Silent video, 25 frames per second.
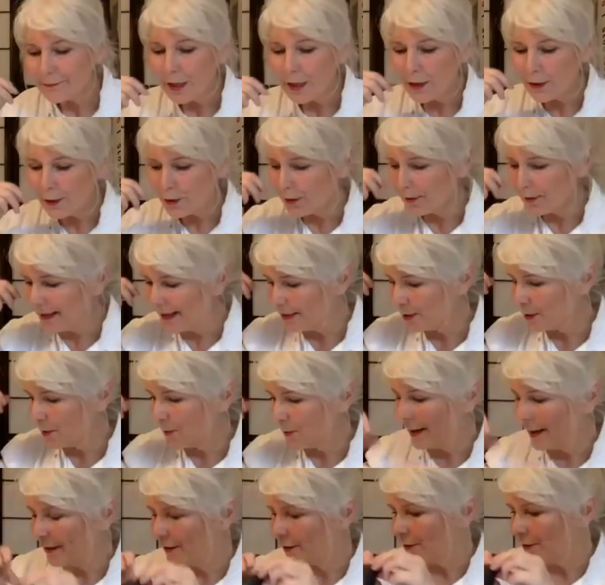So that's
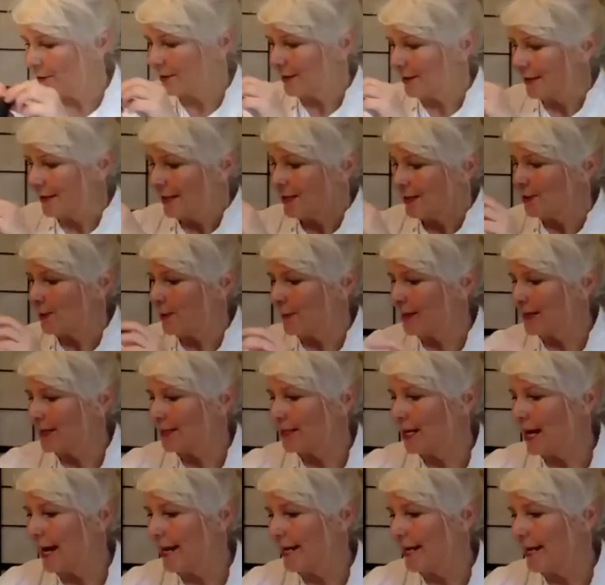quite good. So I'm going to
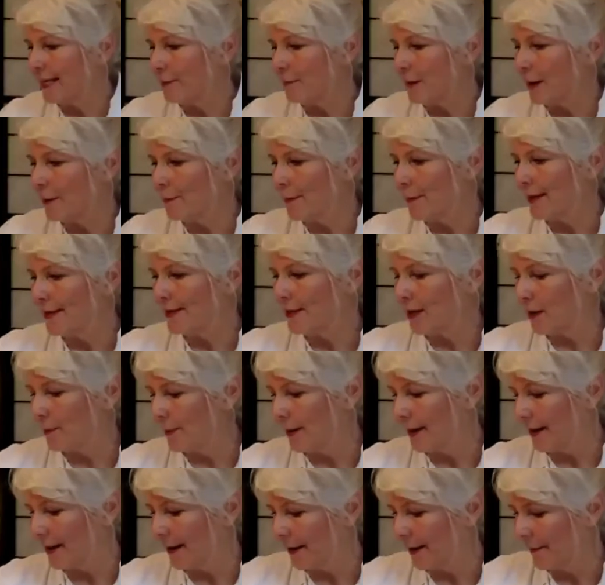tidy my mess up
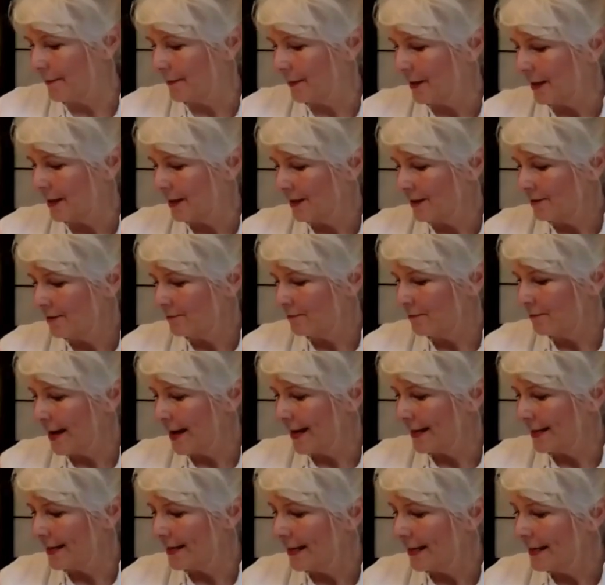here.
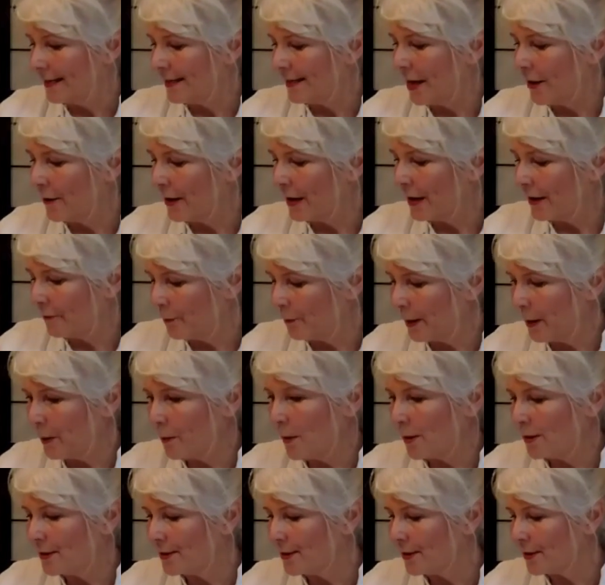Right, now if we
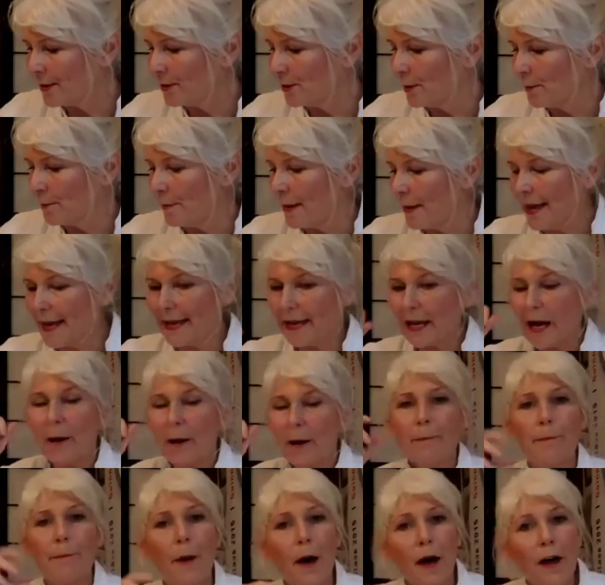want to make a
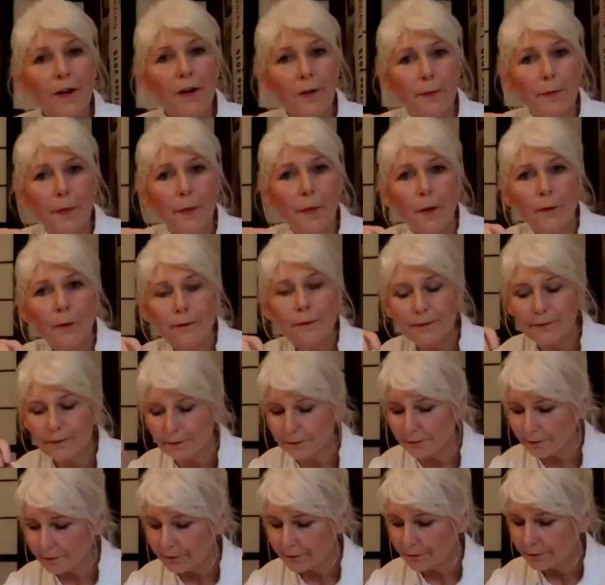bath bomb,
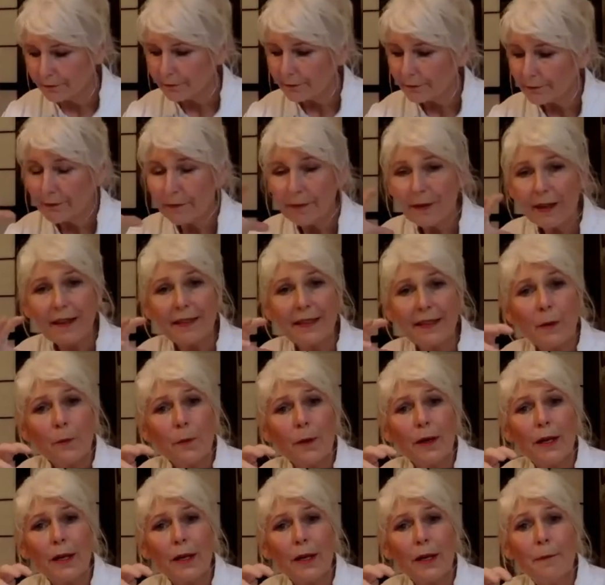then we're
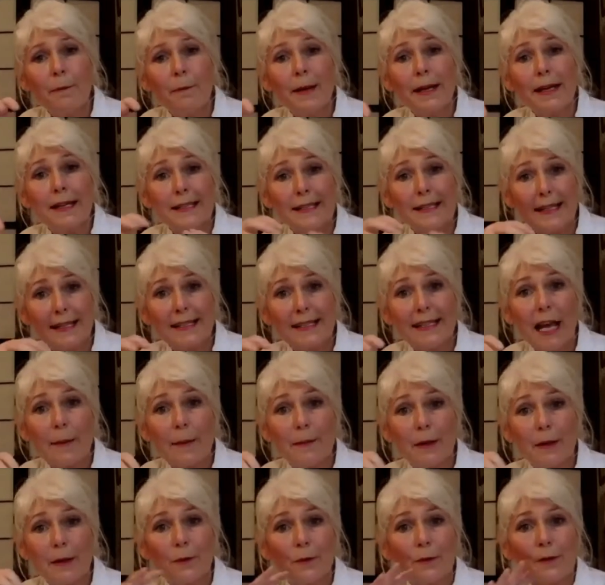going to mix these
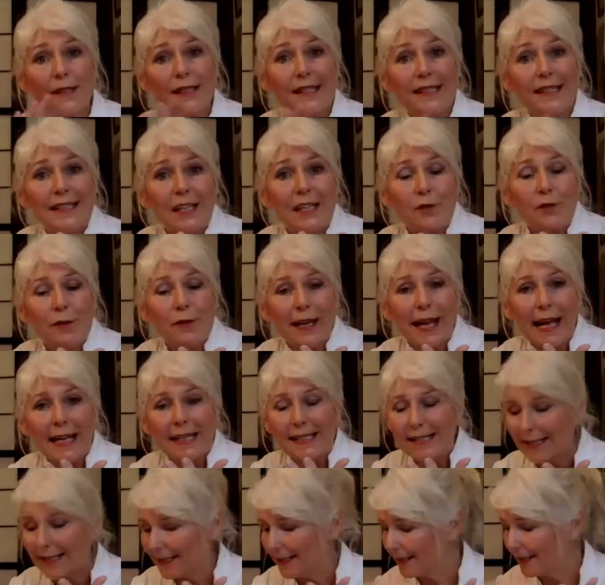chemicals, the citric
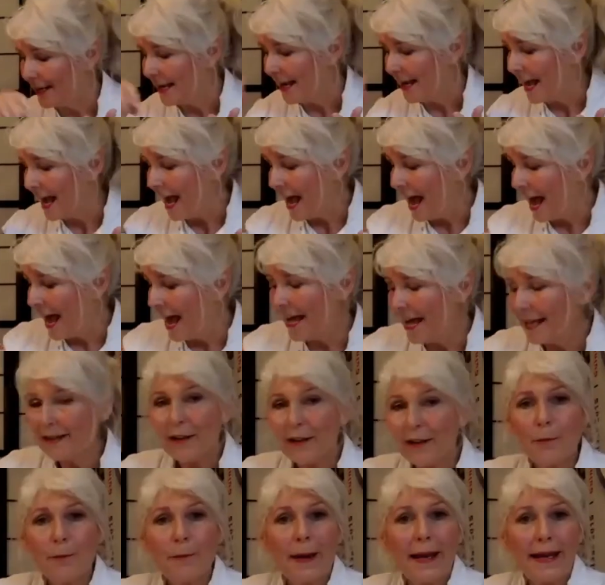acid and
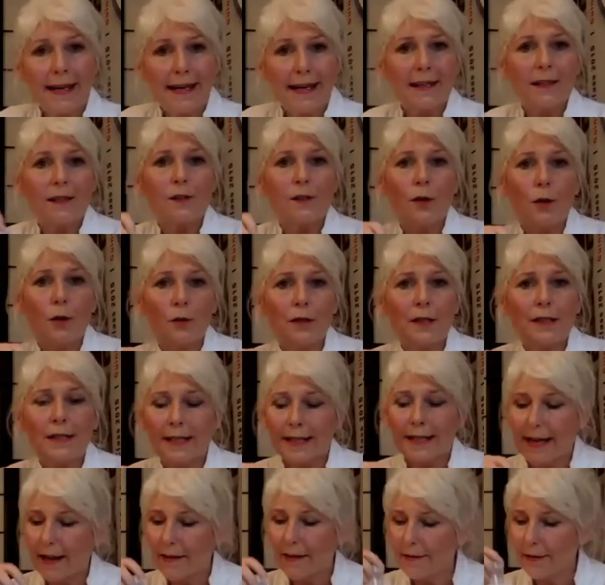the baking soda
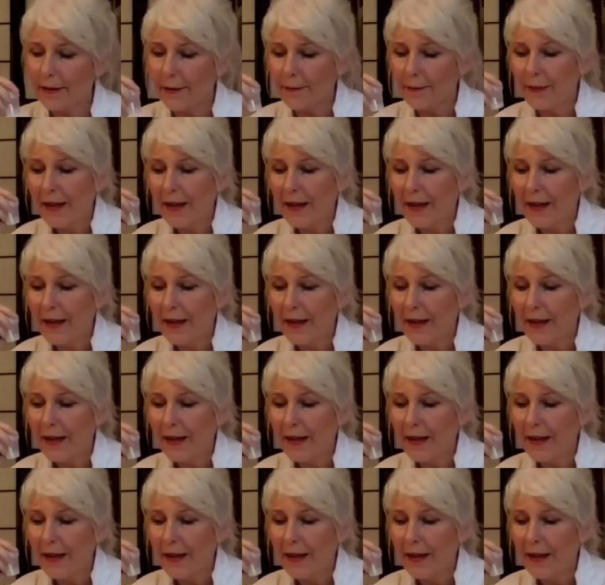together.